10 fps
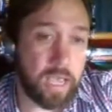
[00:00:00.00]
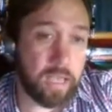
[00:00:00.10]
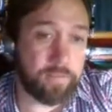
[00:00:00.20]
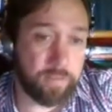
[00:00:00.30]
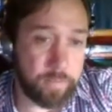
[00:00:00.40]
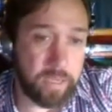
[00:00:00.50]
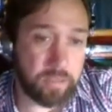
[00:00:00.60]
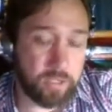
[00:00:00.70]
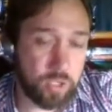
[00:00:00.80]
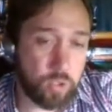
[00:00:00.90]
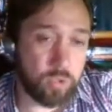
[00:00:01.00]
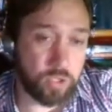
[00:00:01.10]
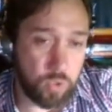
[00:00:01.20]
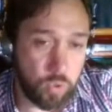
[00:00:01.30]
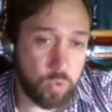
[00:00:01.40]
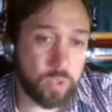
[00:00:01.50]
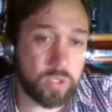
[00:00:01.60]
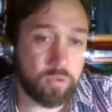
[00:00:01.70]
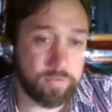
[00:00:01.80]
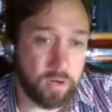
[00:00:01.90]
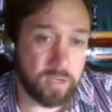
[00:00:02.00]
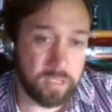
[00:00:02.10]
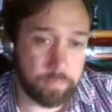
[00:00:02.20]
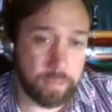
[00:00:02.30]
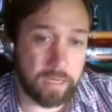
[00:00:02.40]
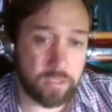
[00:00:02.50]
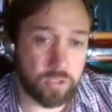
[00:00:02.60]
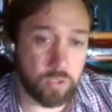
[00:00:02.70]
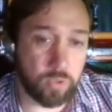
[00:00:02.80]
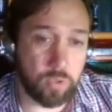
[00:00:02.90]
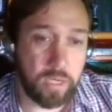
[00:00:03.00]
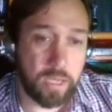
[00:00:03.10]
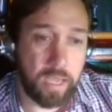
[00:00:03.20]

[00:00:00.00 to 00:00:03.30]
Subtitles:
And for me, the cure is always reverting back to